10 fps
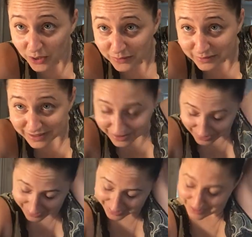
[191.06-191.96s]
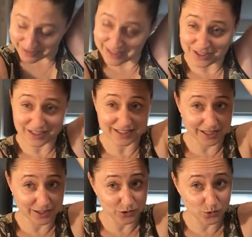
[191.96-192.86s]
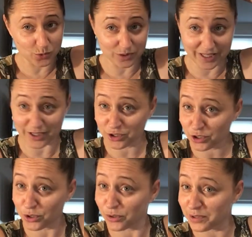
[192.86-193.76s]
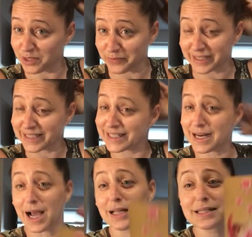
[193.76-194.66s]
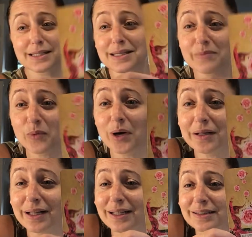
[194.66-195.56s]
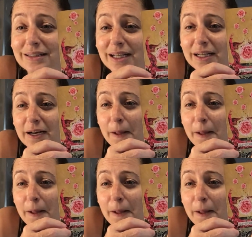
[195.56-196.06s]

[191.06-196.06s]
This was school day 2 and we did not sleep well last night.